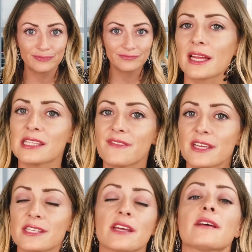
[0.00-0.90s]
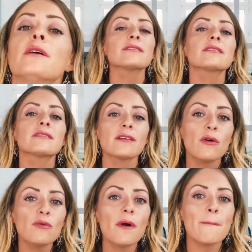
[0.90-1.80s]
Let's face it,
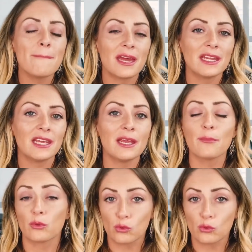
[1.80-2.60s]
so many